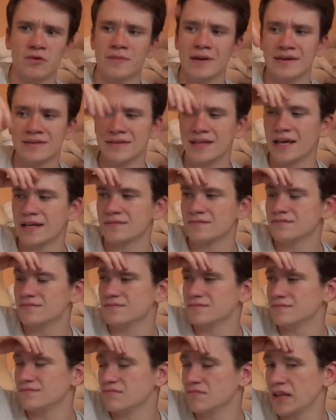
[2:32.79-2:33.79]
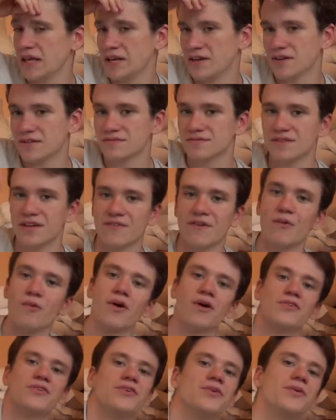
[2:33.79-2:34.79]
more about that later if I
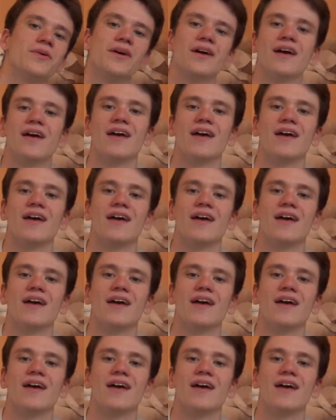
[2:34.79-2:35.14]
want to.